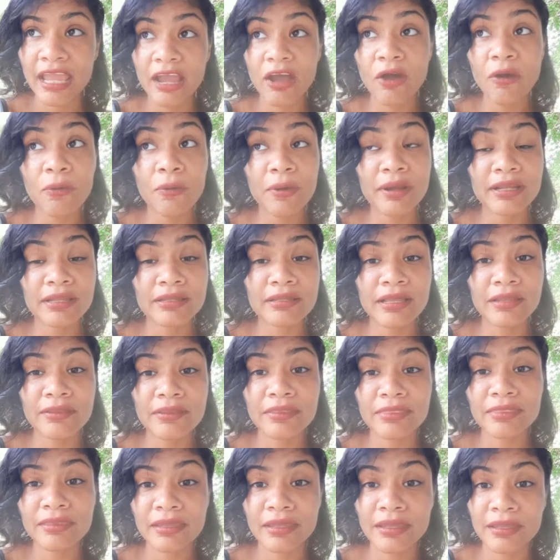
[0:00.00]
Oh, and
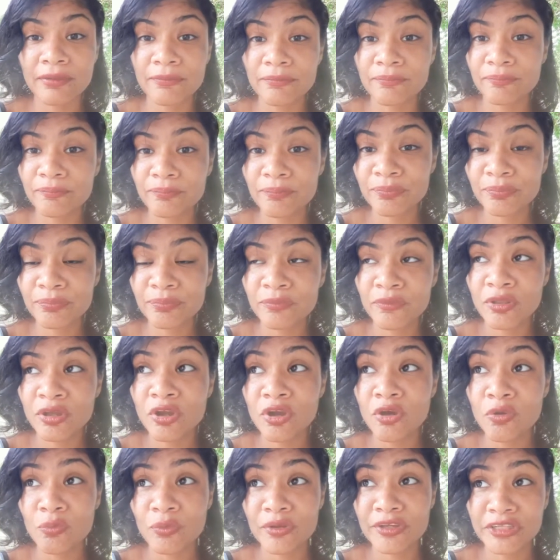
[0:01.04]
another thing,
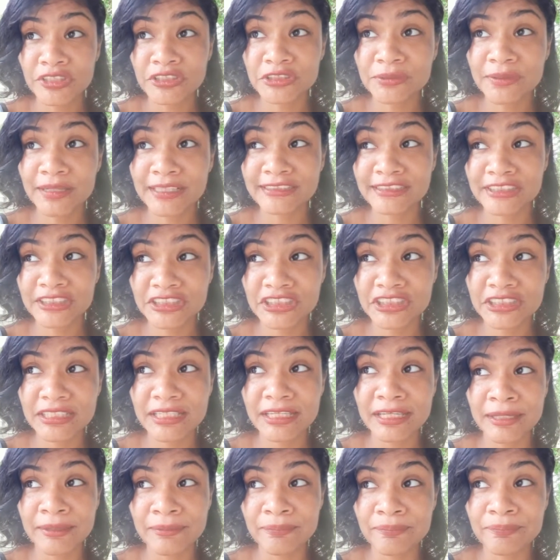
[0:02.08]
when you're
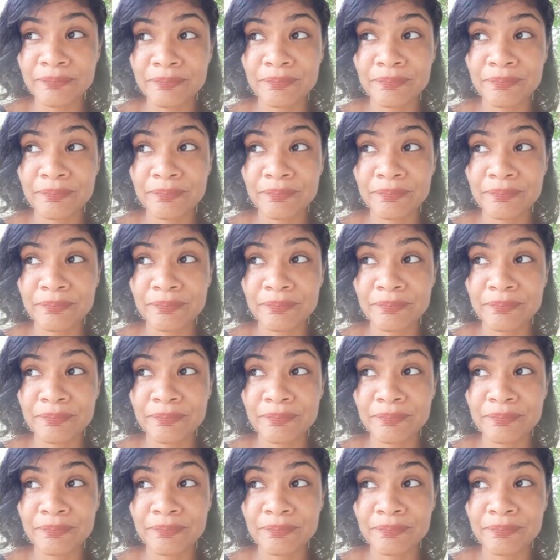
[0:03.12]
transitioning,